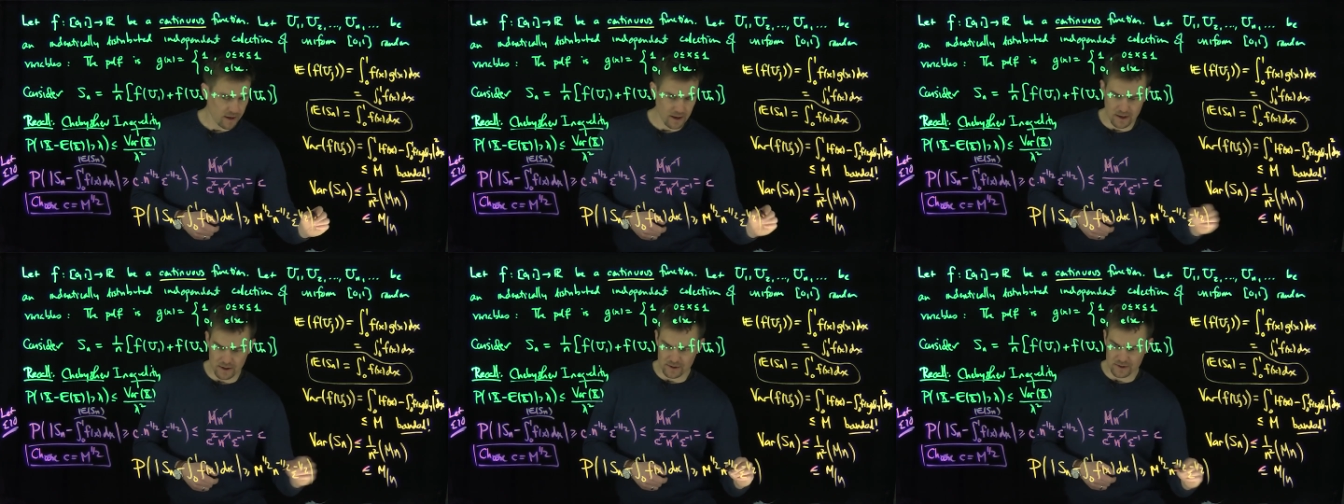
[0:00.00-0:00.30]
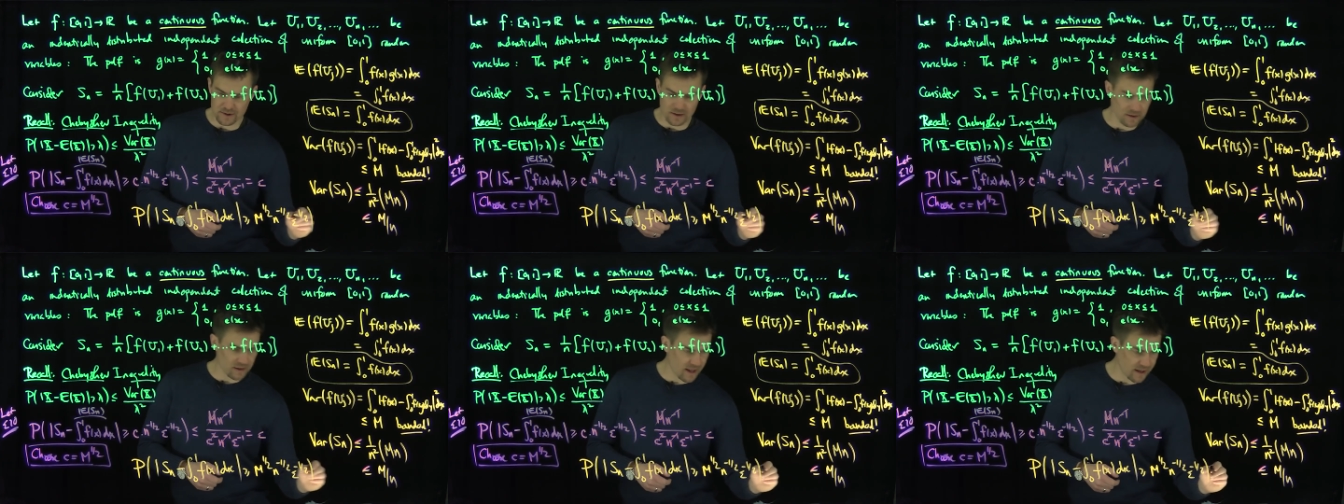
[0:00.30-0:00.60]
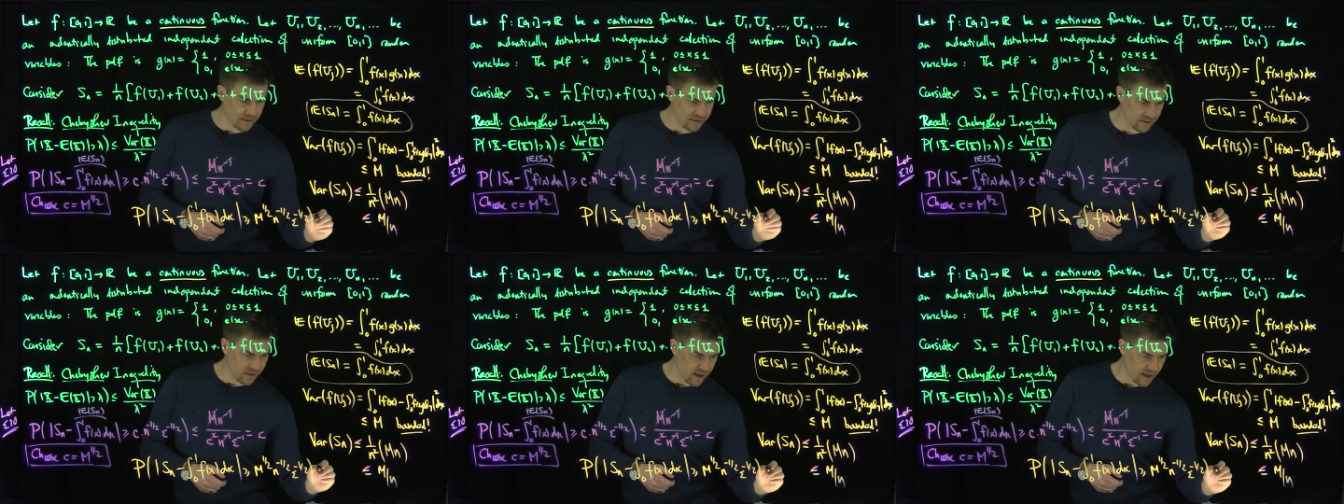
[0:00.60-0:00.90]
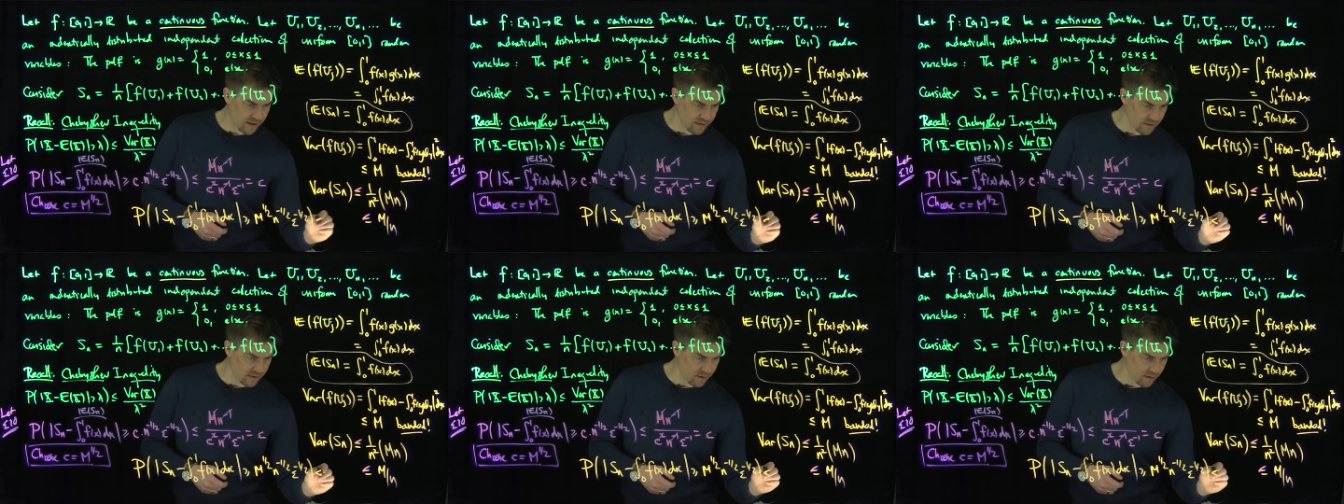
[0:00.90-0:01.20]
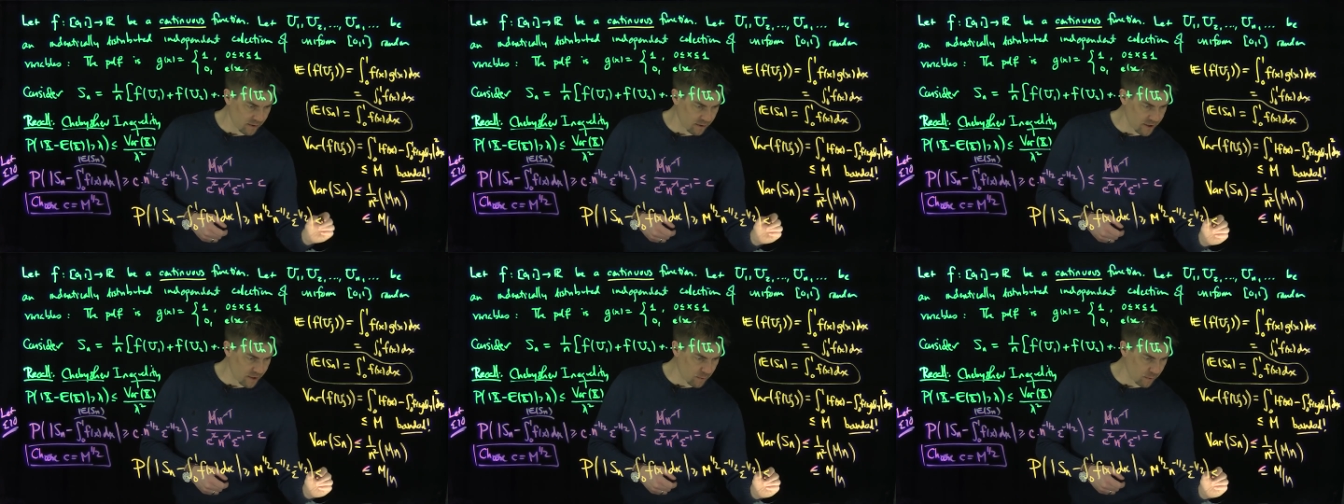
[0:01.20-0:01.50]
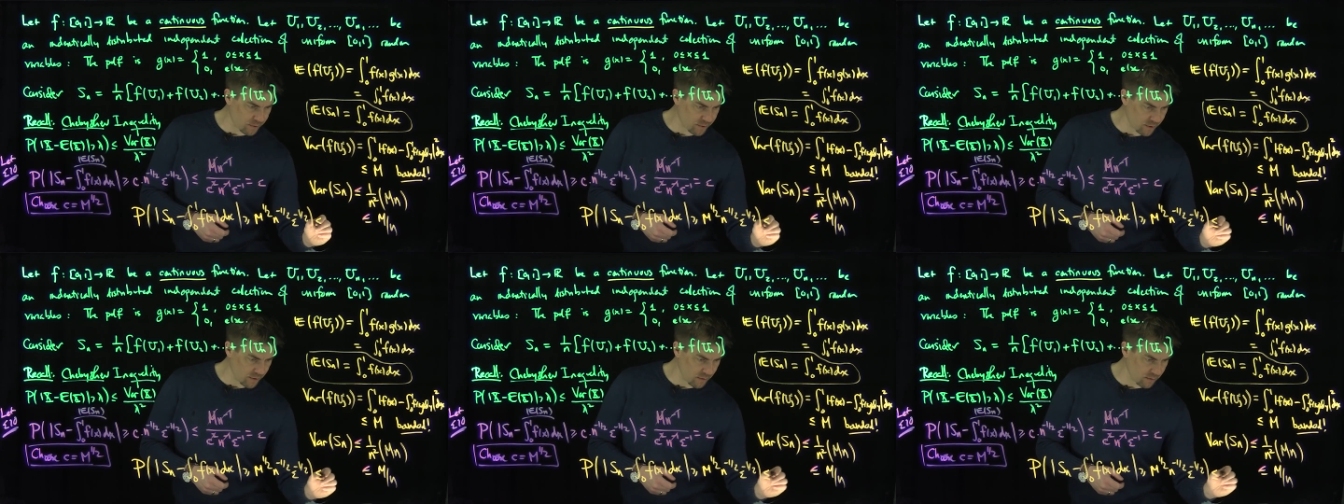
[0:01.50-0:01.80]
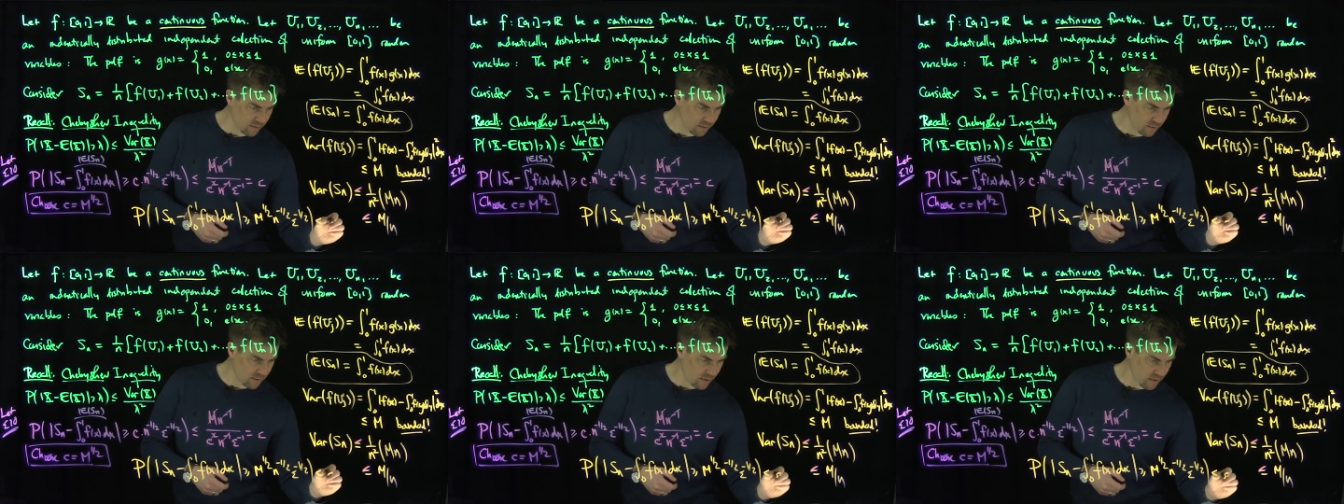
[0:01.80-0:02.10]
is less than or equal
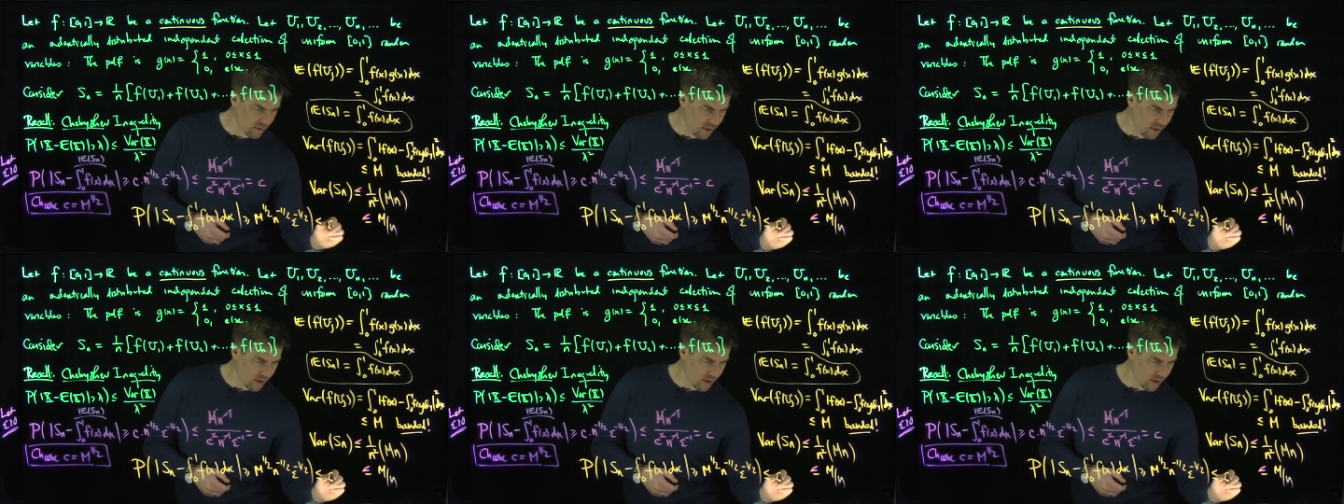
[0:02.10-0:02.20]
to